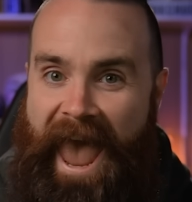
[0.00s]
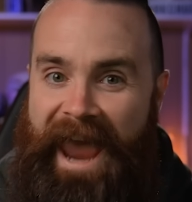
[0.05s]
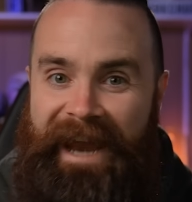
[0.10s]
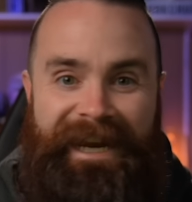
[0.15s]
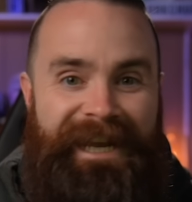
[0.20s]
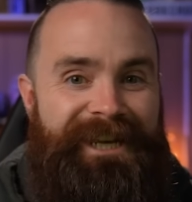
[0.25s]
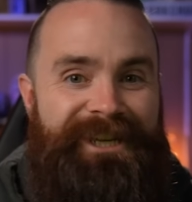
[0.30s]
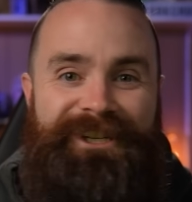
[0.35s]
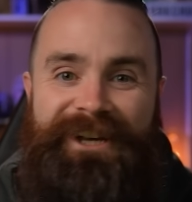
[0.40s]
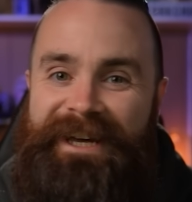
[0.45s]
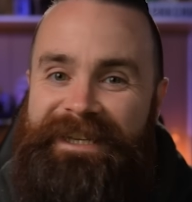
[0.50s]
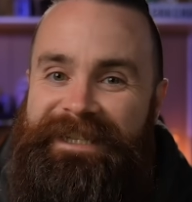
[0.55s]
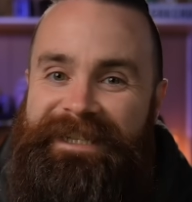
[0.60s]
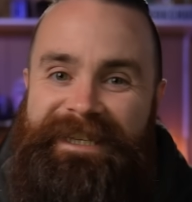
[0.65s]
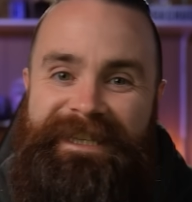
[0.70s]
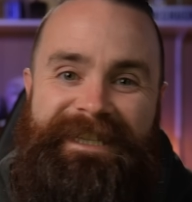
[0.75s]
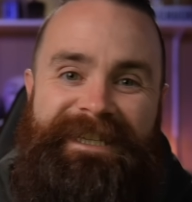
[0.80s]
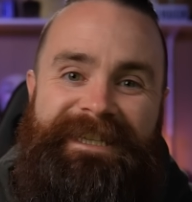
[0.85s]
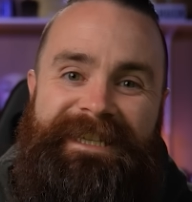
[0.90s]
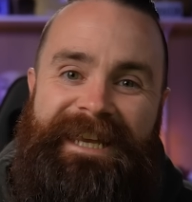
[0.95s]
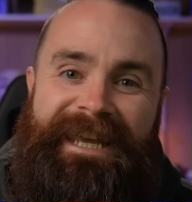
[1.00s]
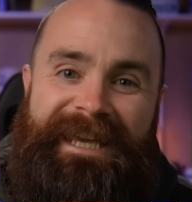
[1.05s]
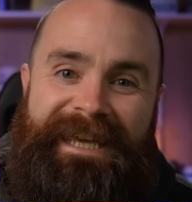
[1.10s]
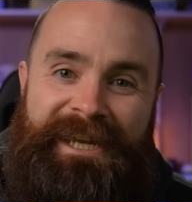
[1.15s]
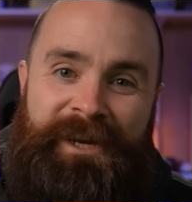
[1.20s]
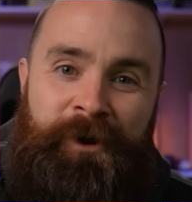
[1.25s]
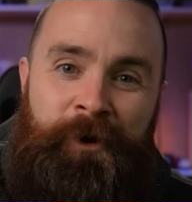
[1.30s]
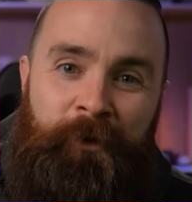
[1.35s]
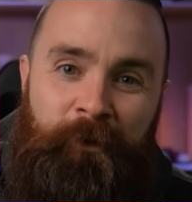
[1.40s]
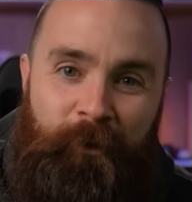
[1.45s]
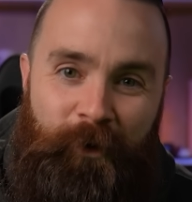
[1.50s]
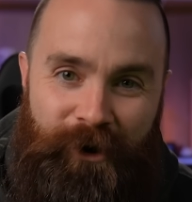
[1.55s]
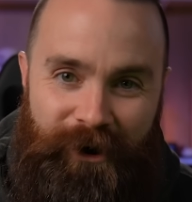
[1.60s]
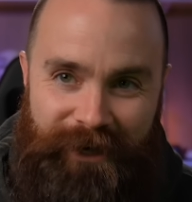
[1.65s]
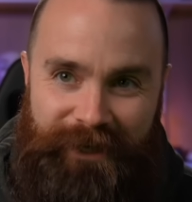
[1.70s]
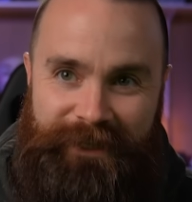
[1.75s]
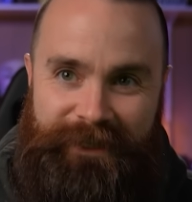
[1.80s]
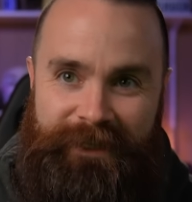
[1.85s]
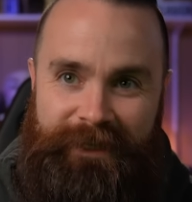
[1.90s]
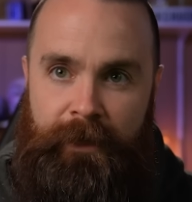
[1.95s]
And it just stinking
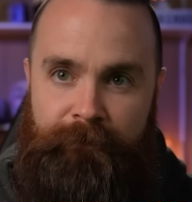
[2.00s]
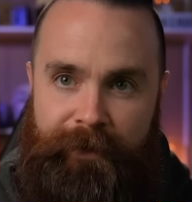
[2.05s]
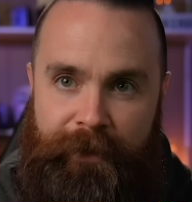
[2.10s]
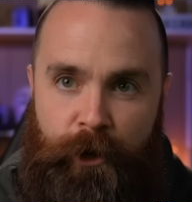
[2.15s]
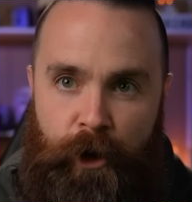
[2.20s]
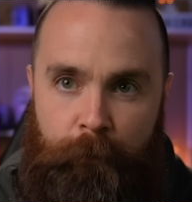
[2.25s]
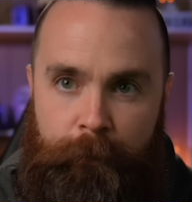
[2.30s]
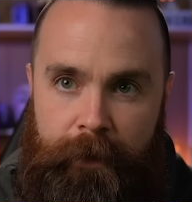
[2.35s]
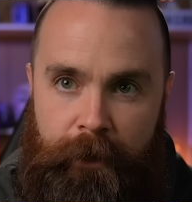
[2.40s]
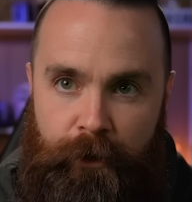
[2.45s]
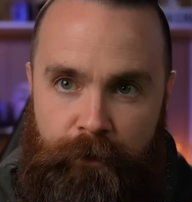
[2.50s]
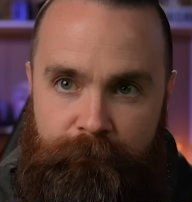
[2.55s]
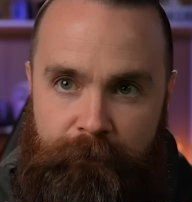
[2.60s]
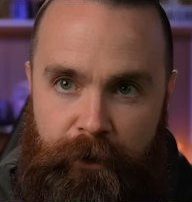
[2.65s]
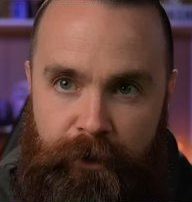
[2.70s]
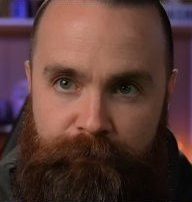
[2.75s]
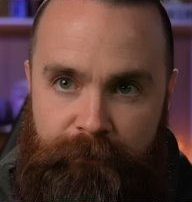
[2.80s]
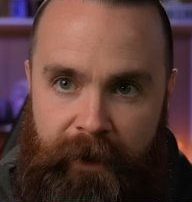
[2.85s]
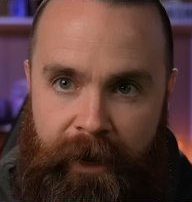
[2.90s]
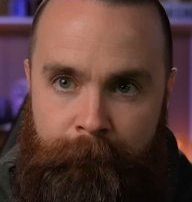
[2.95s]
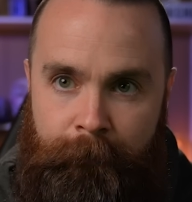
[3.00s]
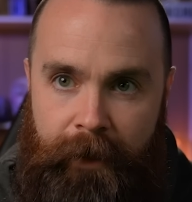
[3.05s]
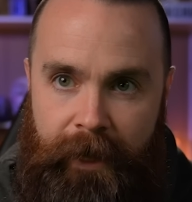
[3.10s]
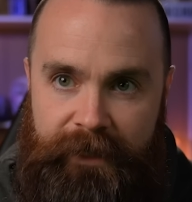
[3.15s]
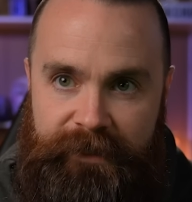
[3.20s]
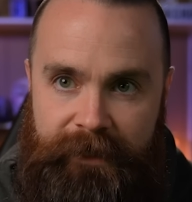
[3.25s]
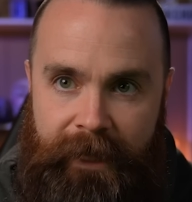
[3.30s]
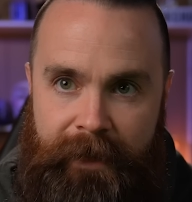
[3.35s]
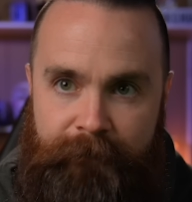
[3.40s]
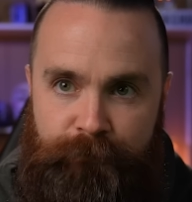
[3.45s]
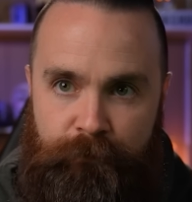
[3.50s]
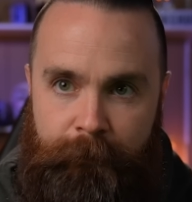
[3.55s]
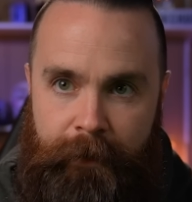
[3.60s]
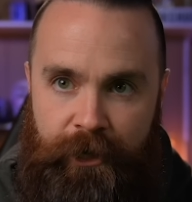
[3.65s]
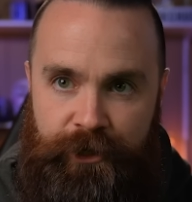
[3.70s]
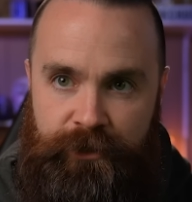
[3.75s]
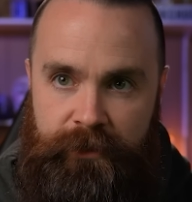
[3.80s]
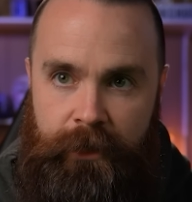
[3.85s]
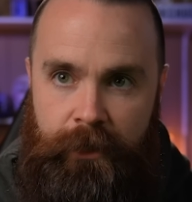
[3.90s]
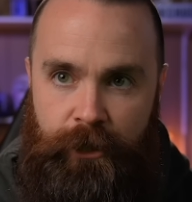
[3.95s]
works. If I go up here and verify my site
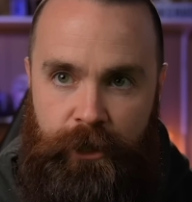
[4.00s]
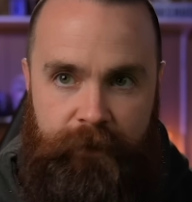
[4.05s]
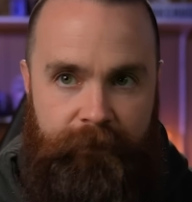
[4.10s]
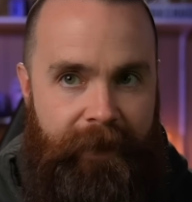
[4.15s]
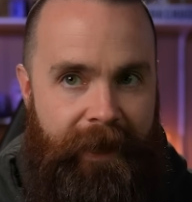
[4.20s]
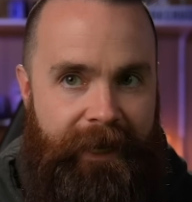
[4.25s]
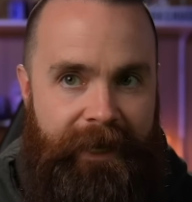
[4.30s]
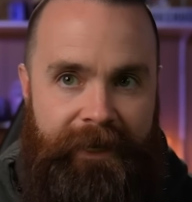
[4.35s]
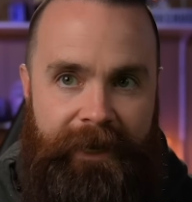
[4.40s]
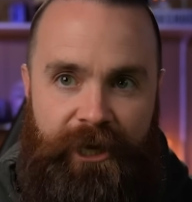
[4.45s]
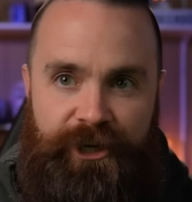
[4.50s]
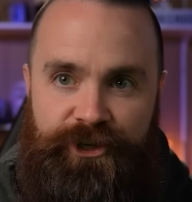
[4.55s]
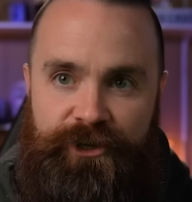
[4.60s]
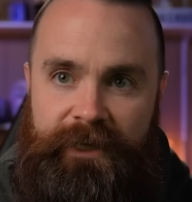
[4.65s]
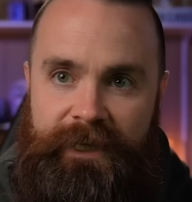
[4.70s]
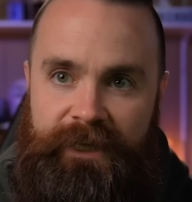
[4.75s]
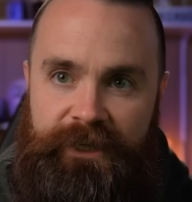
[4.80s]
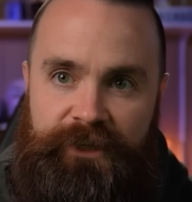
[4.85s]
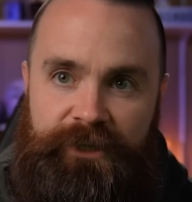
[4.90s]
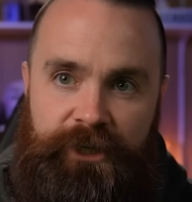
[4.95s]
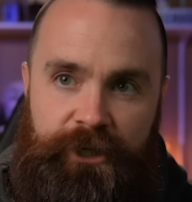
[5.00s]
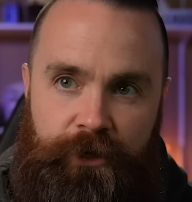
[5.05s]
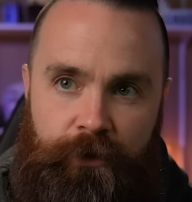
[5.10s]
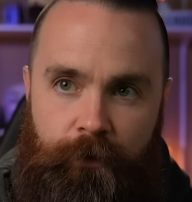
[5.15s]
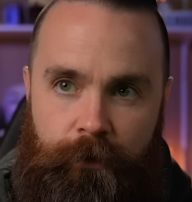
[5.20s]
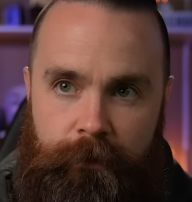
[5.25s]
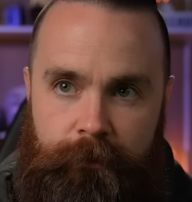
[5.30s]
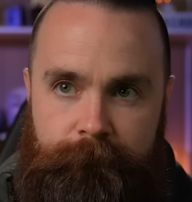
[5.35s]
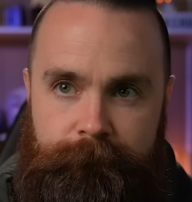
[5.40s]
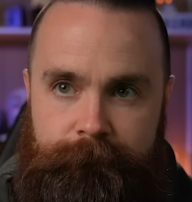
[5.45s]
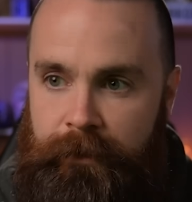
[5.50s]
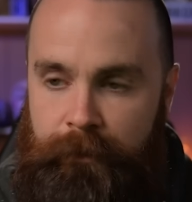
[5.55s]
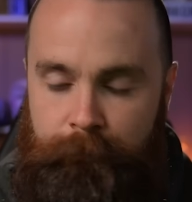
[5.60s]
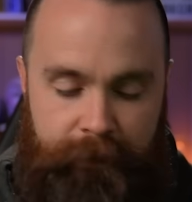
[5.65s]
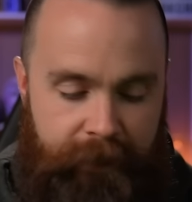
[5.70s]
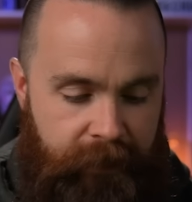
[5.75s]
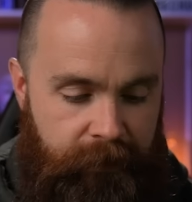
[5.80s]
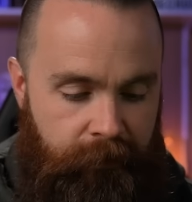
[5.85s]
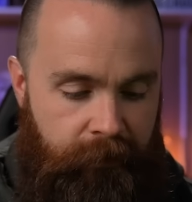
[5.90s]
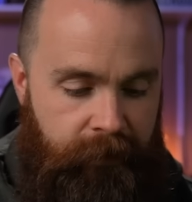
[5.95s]
information, look at that, connection is secure. Let
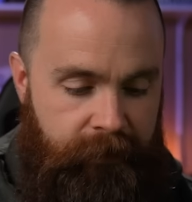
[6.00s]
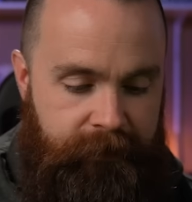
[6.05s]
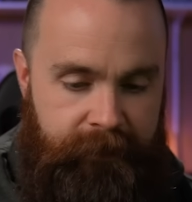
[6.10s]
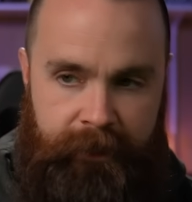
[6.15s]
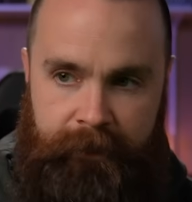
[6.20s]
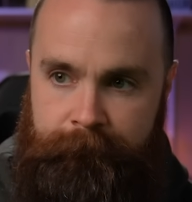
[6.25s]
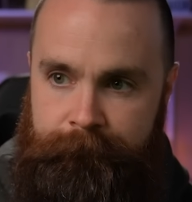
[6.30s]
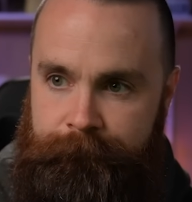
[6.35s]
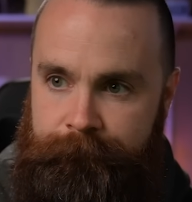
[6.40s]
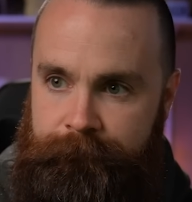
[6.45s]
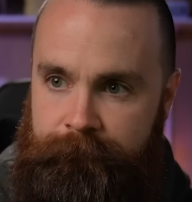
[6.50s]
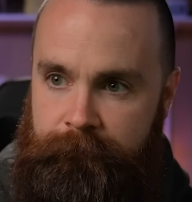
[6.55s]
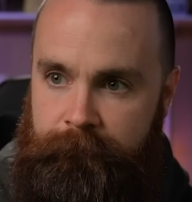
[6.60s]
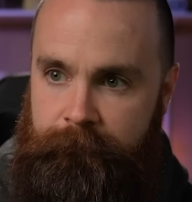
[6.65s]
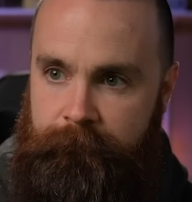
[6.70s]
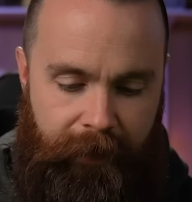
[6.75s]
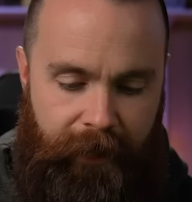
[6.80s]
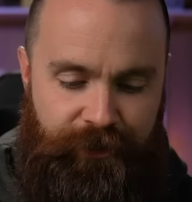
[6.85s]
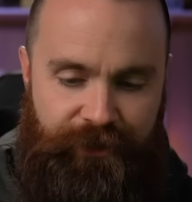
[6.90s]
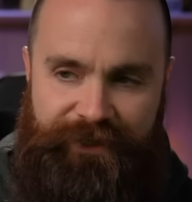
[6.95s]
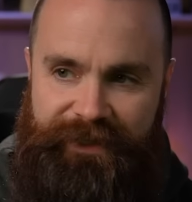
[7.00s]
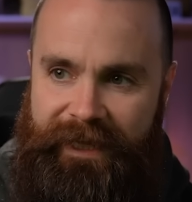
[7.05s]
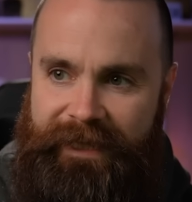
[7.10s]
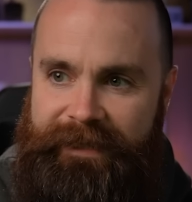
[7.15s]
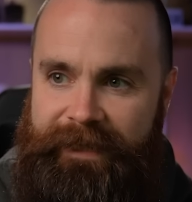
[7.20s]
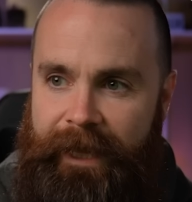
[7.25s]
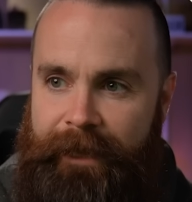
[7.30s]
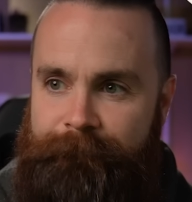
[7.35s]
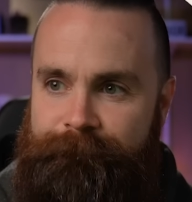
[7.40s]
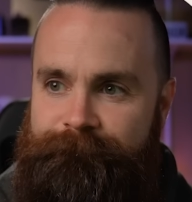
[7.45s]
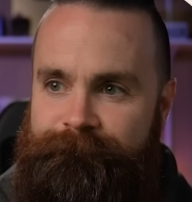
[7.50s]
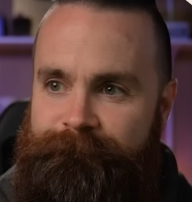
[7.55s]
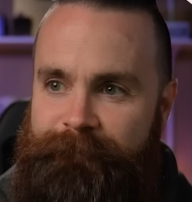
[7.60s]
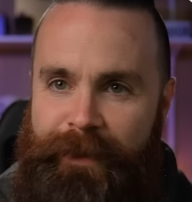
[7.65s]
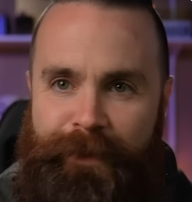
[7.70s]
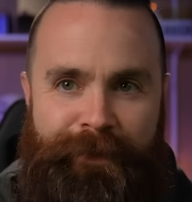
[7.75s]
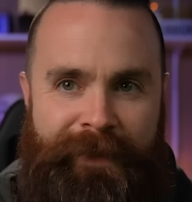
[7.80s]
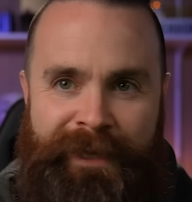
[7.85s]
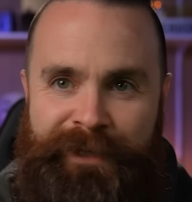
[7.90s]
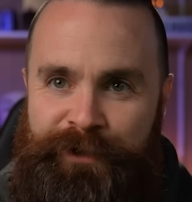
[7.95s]
me get logged in. And just like that,
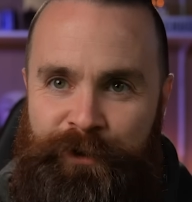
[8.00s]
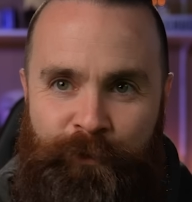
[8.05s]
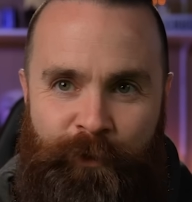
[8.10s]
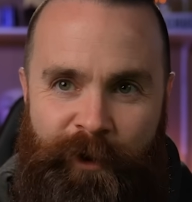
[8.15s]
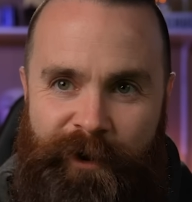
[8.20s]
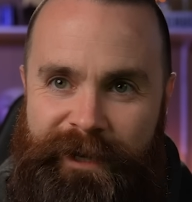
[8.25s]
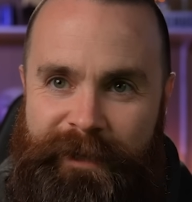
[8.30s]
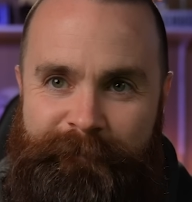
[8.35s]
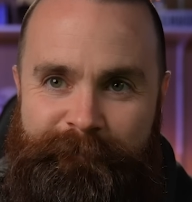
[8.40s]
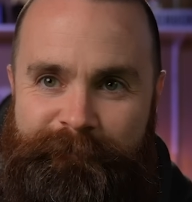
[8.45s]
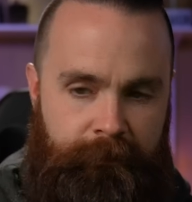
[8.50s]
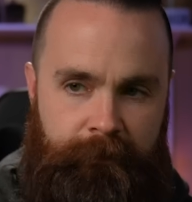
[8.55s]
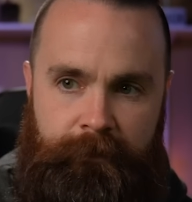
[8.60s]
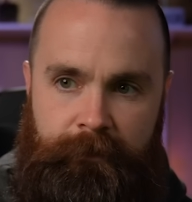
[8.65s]
things are working.